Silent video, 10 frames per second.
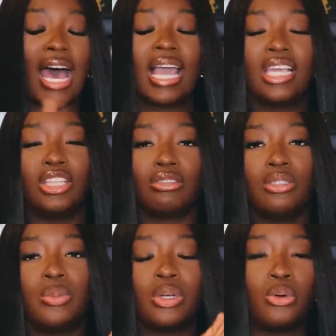I can
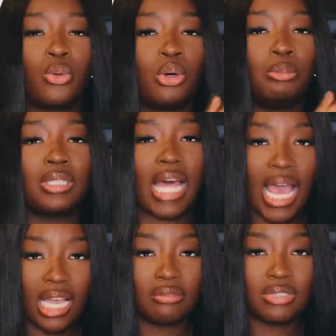literally wear all
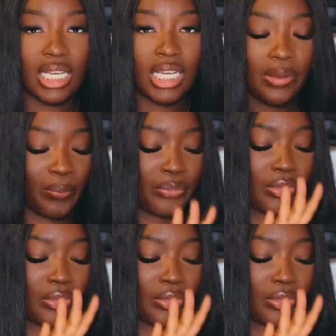black, right?